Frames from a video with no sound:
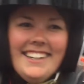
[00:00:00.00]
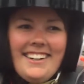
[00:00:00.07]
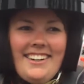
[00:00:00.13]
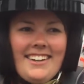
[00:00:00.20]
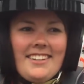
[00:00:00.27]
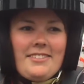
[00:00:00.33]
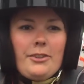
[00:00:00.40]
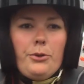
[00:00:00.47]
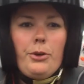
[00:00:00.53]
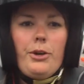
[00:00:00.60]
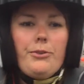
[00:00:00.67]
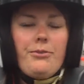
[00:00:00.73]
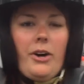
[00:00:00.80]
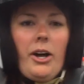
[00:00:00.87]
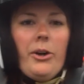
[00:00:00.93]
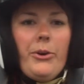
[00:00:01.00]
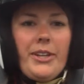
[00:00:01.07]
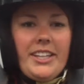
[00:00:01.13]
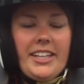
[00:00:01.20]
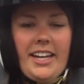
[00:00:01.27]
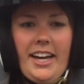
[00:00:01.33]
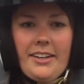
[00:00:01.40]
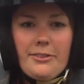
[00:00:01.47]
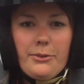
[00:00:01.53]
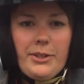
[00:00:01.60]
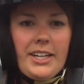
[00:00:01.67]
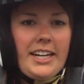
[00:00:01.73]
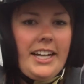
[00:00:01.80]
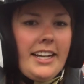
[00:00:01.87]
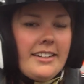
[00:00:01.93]
Honestly, we were following the guy, so we
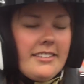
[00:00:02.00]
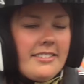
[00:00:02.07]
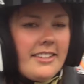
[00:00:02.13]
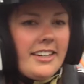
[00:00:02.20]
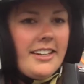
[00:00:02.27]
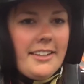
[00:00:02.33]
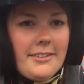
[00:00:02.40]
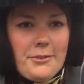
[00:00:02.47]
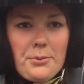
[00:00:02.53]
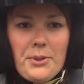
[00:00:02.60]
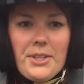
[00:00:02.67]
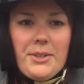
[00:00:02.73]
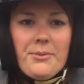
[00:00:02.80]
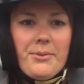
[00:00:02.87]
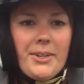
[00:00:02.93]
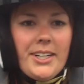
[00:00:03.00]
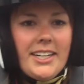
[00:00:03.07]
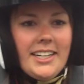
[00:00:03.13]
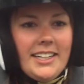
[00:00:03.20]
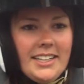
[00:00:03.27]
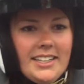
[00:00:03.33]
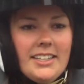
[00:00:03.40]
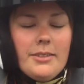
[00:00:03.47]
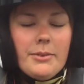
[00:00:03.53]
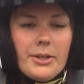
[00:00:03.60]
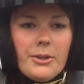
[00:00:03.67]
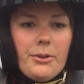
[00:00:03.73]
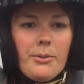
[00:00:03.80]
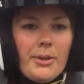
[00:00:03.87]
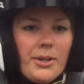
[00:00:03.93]
kind of had to stay at his speed, but but
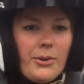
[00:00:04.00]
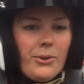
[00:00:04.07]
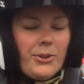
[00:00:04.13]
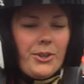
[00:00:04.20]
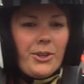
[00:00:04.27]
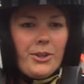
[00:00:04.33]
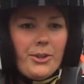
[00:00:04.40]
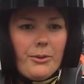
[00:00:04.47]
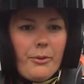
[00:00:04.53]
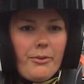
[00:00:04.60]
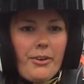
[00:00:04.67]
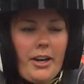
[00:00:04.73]
it would have been cool to go a little bit